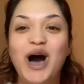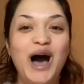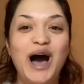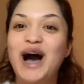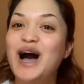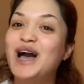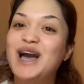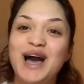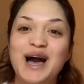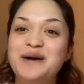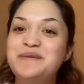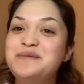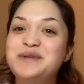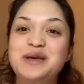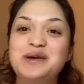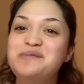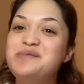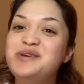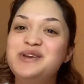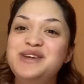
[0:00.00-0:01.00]
I got me a
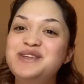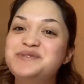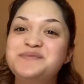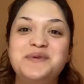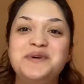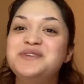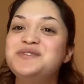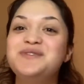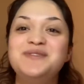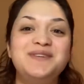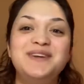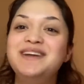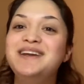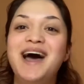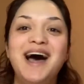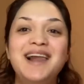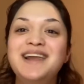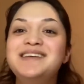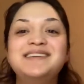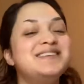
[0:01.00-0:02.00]
beauty sponge from the
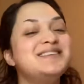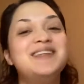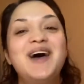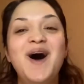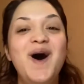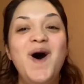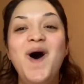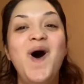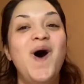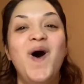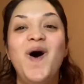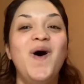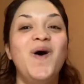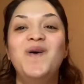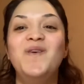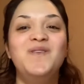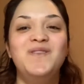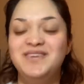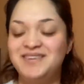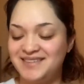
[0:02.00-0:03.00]
dollar
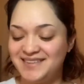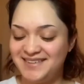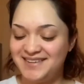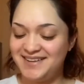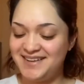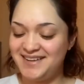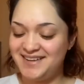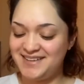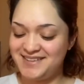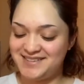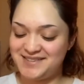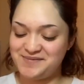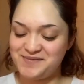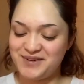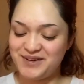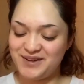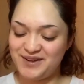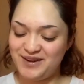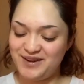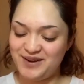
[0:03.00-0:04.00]
store. So I'm gonna
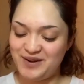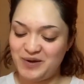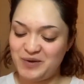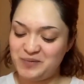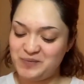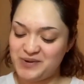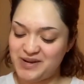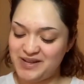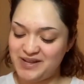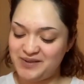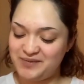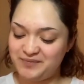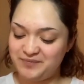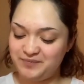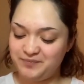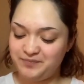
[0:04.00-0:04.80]
go ahead and open it.